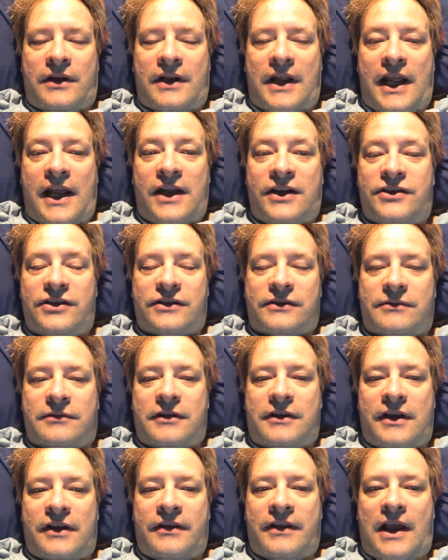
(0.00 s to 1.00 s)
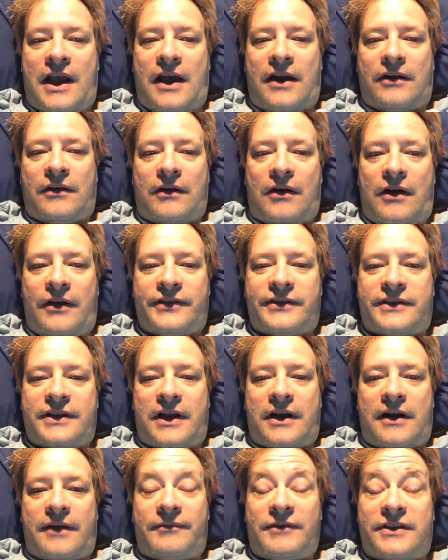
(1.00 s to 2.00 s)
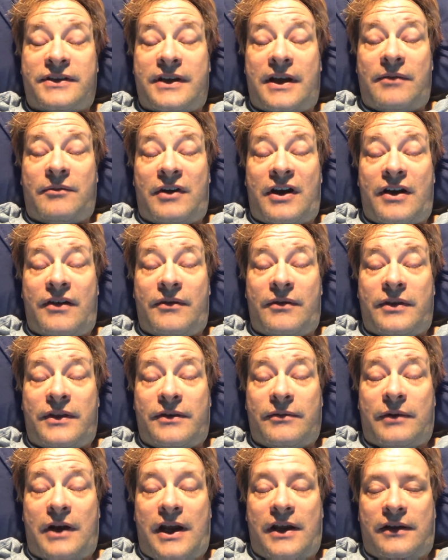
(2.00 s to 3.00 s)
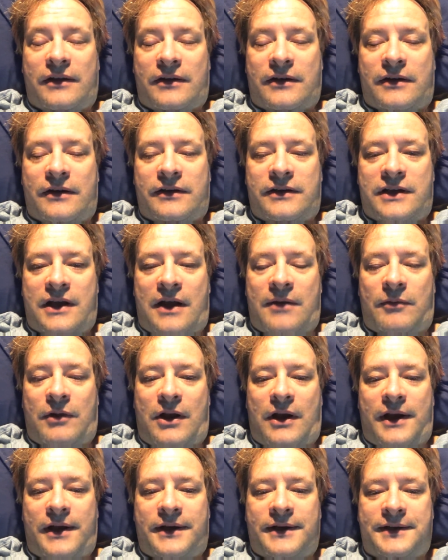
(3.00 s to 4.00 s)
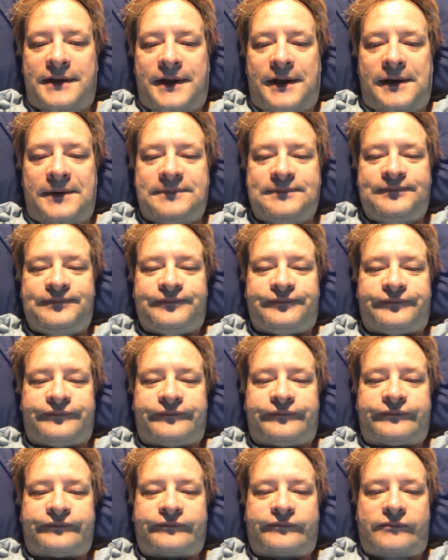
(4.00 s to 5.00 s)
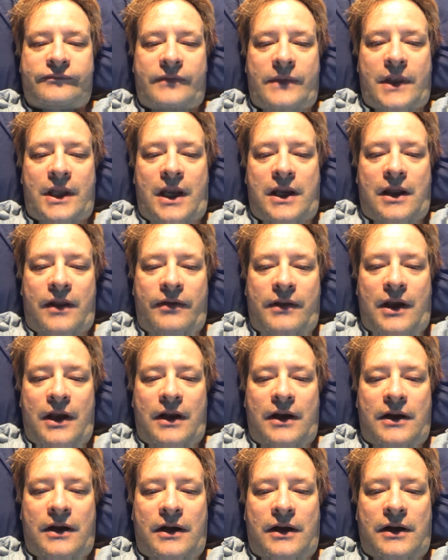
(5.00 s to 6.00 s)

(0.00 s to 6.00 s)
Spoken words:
ages within that are all set up the same way with the regular timeline, and then